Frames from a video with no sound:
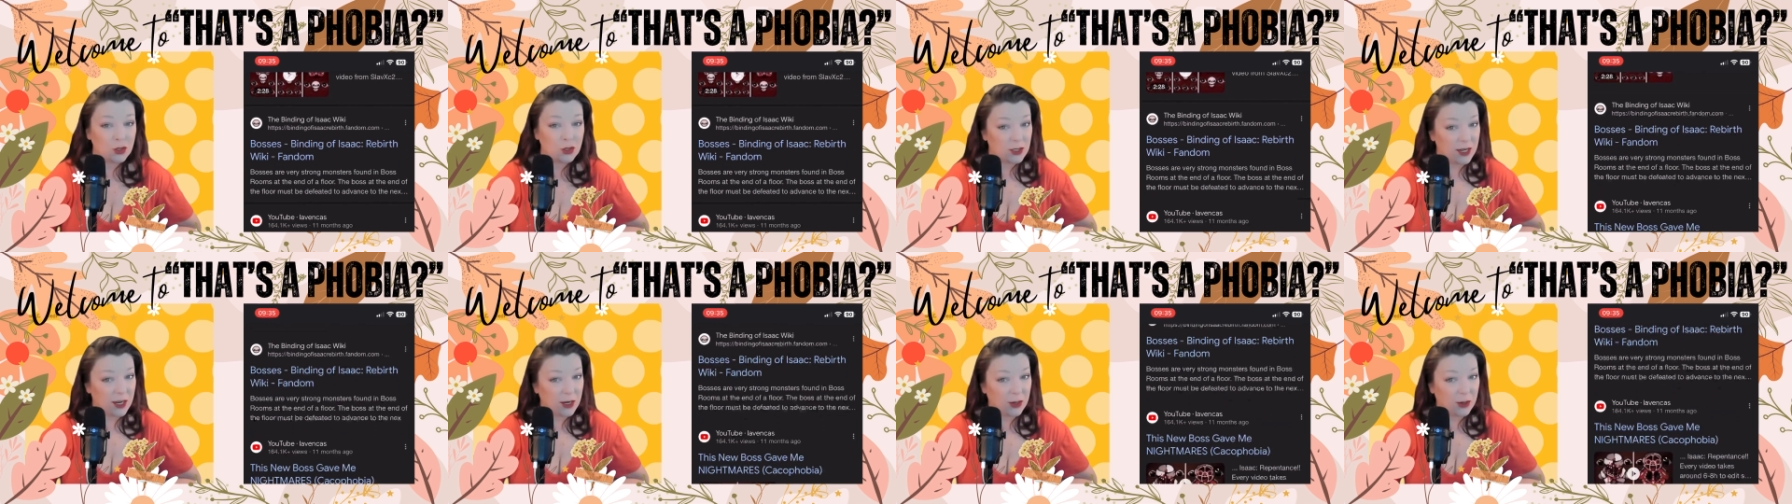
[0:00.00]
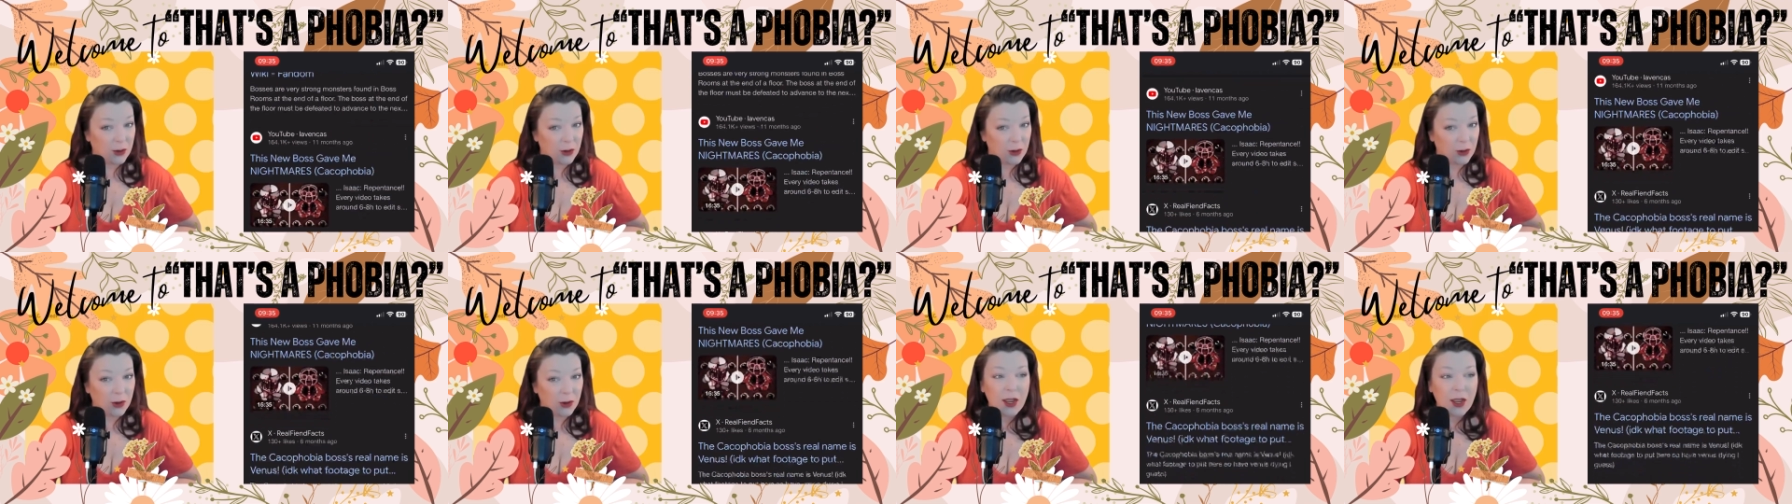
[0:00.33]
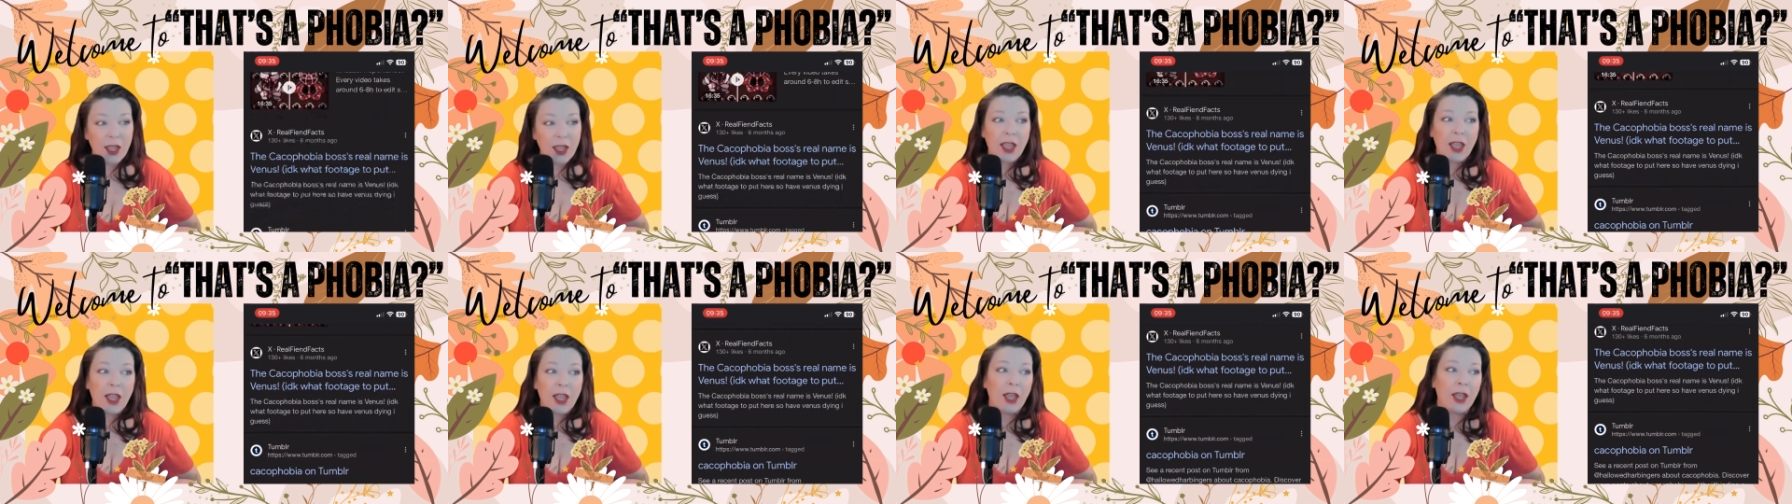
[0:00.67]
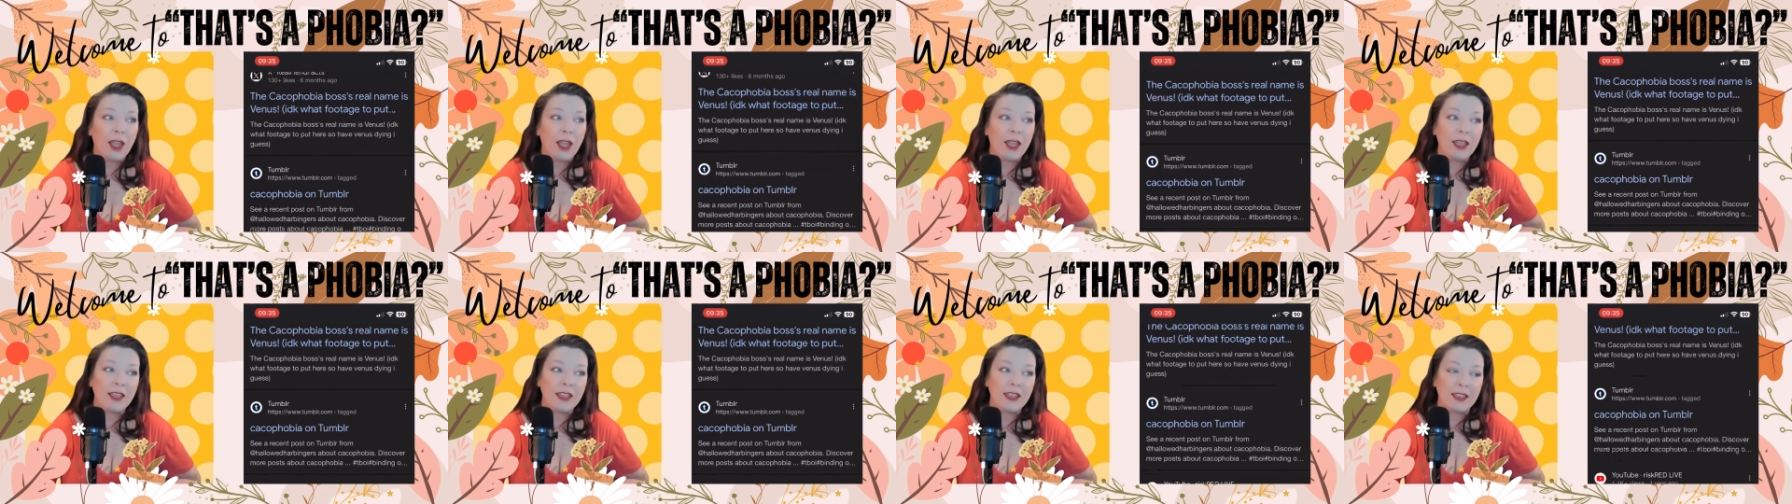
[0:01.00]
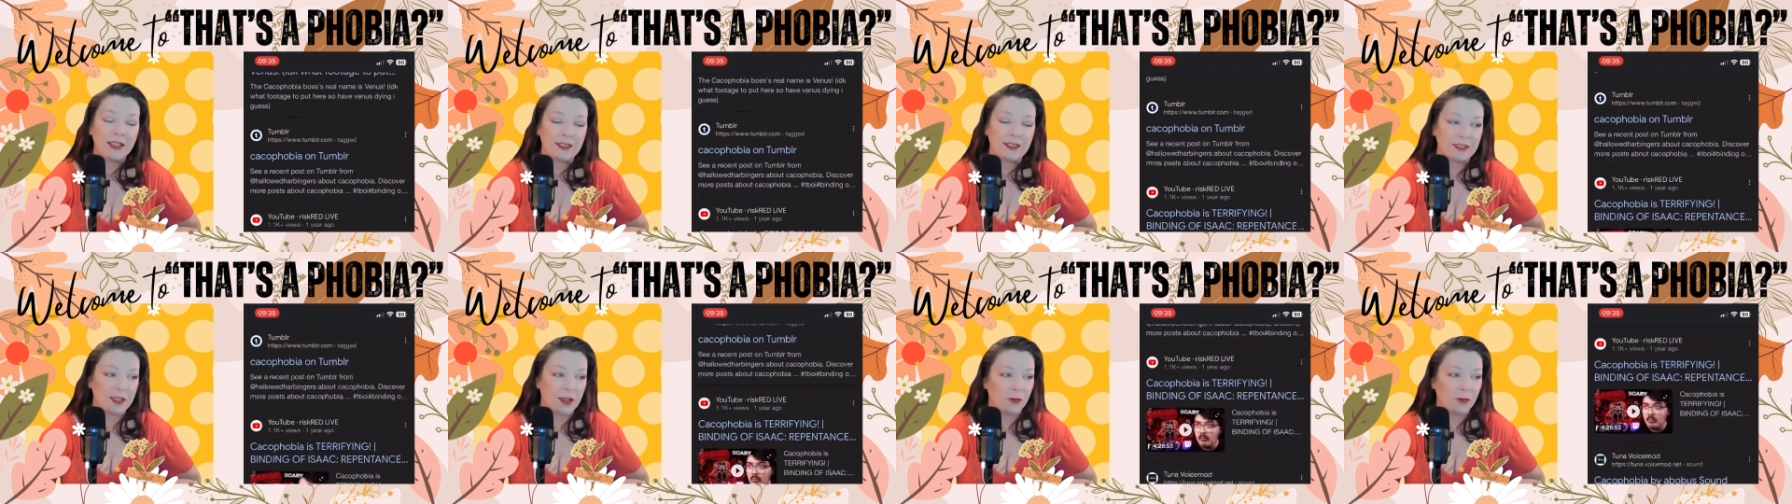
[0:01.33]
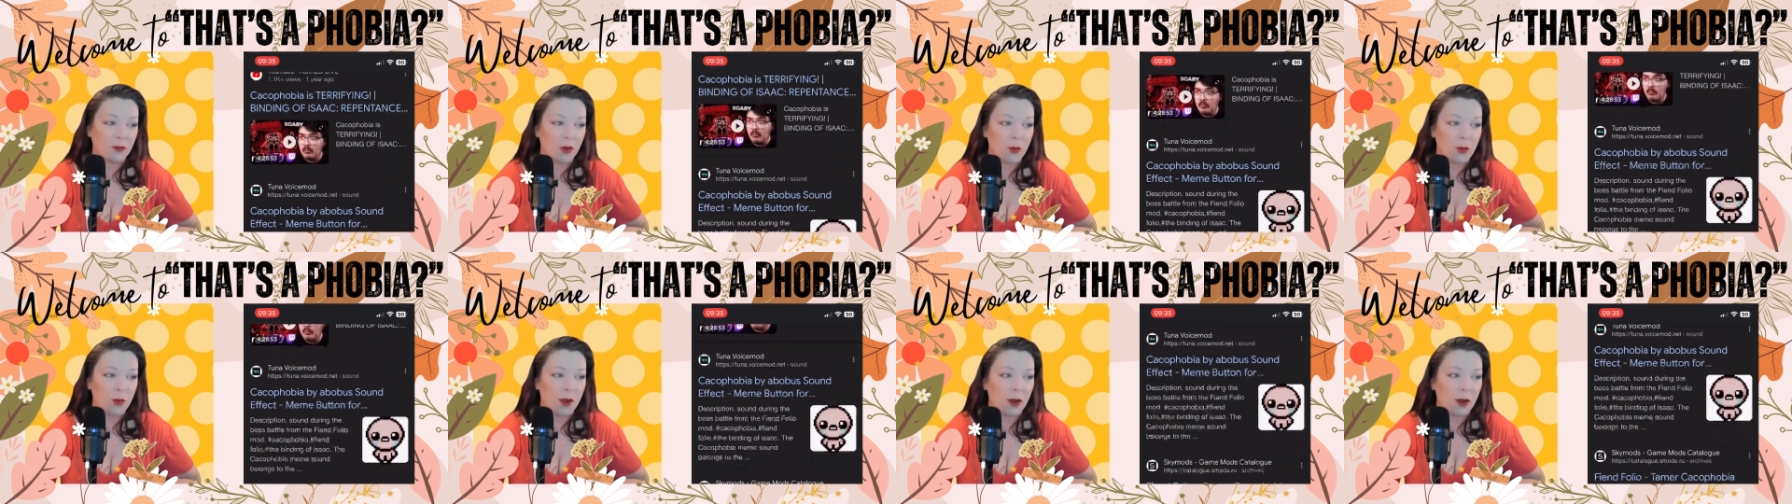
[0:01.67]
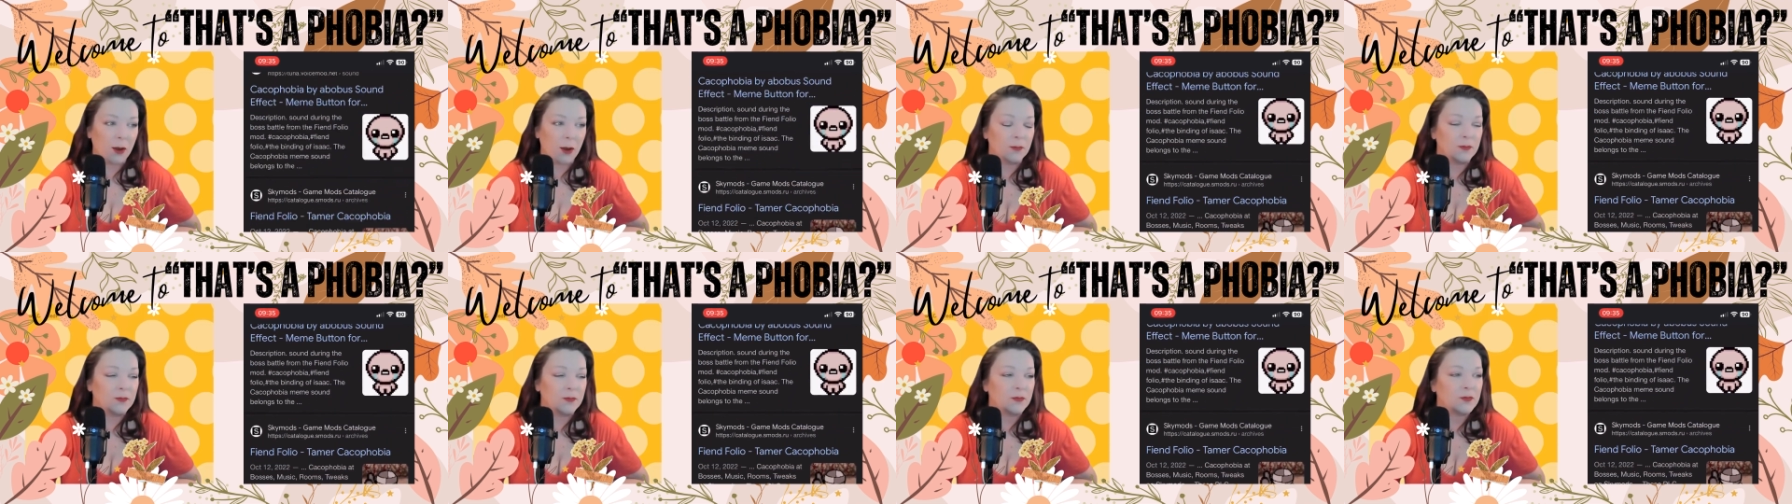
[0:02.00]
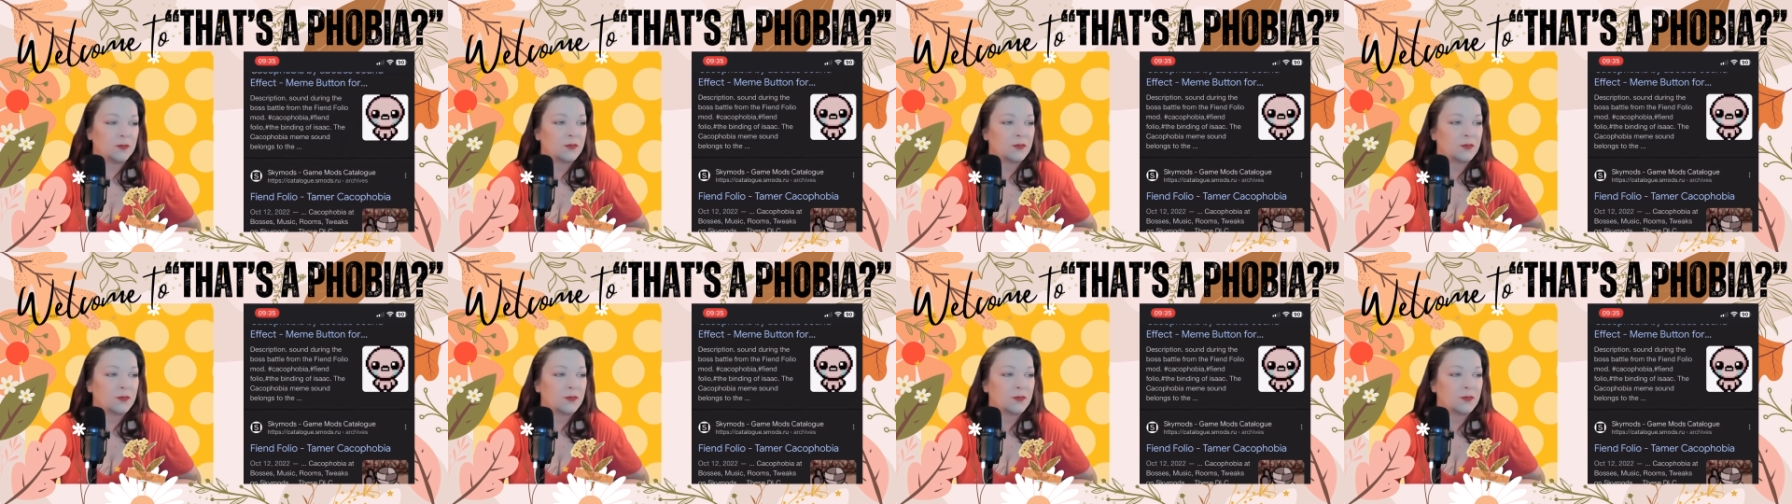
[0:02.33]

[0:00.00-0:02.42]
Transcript: Tenor. It's everywhere.